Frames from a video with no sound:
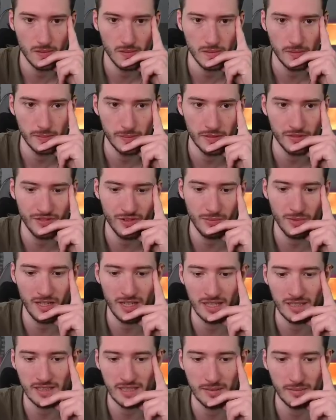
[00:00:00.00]
But if I play
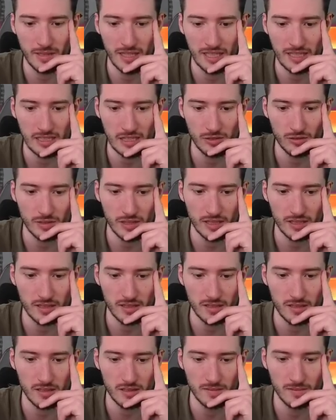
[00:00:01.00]
untapped land, I don't get
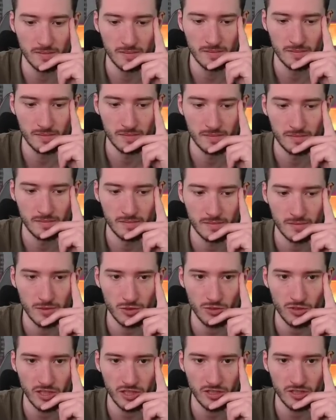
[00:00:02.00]
the
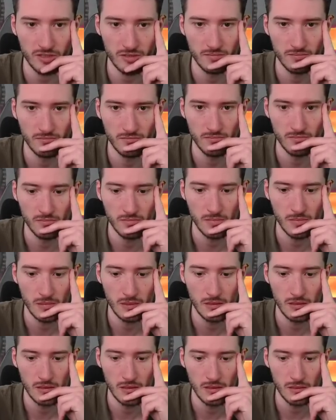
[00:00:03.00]
treasure.
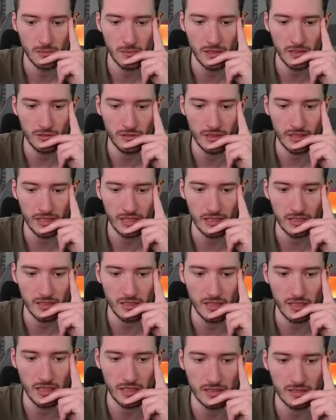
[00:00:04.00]
I'd rather get the
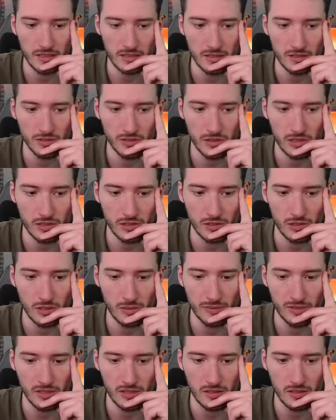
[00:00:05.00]
card than the treasure,
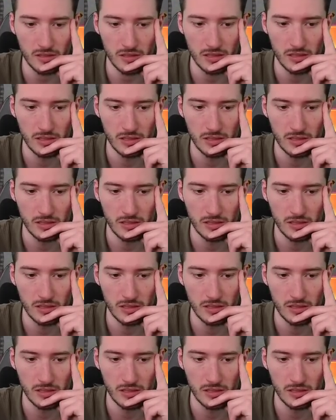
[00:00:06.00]
obviously.